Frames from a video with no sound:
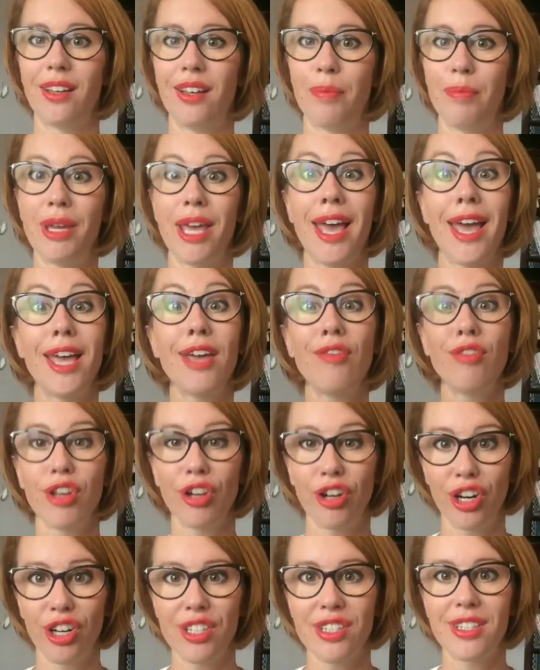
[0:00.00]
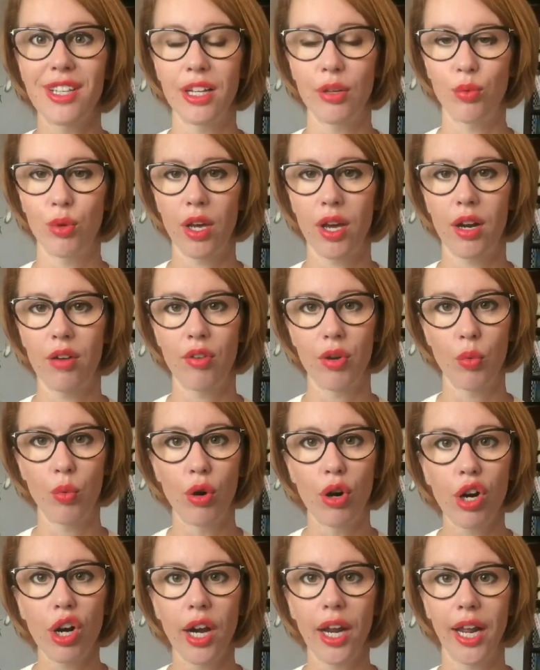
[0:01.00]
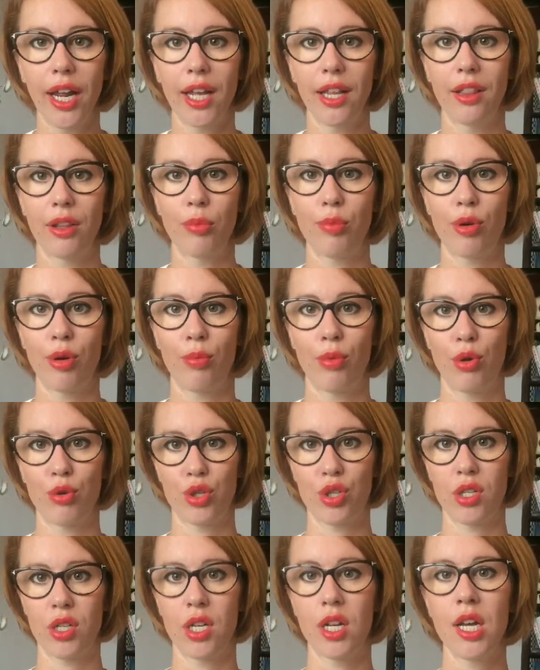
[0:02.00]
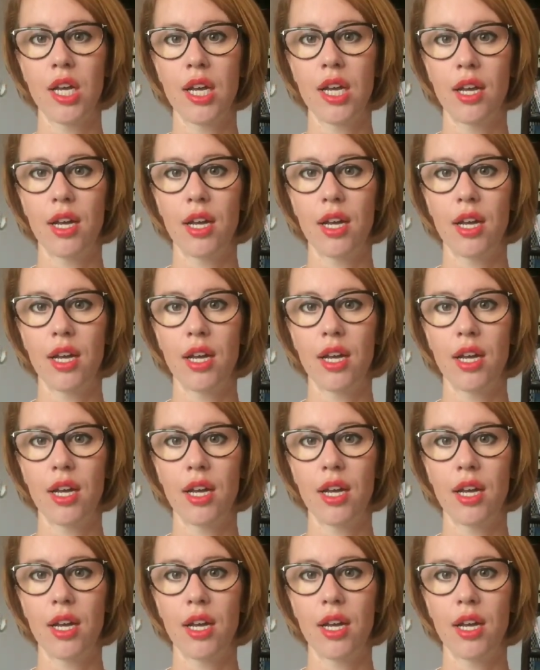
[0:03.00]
the behaviors that we are rewarding in the promotion